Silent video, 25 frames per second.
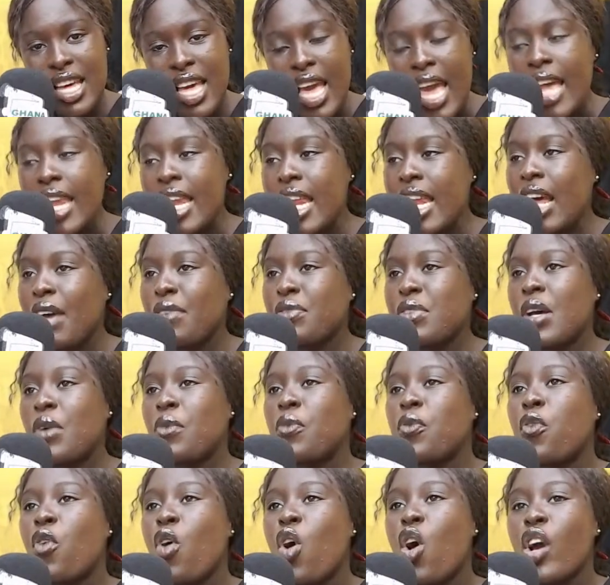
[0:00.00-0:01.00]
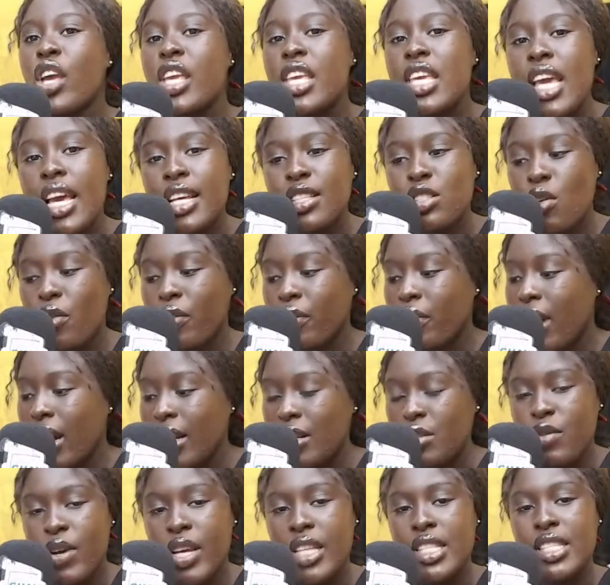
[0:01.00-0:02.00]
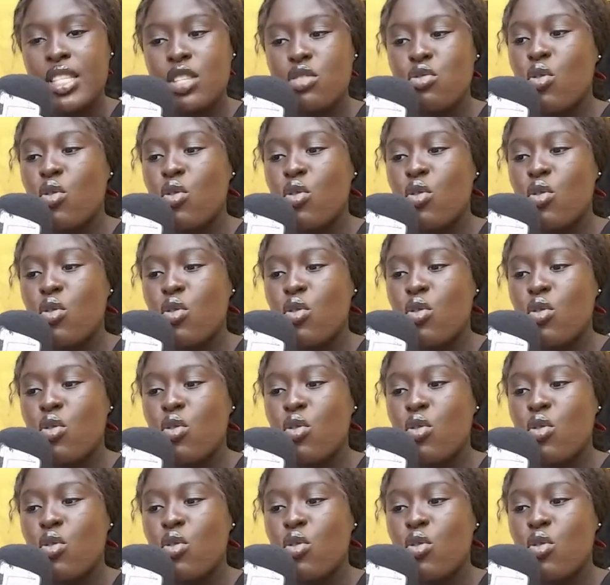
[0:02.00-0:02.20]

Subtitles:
And then after 4 years of graduating,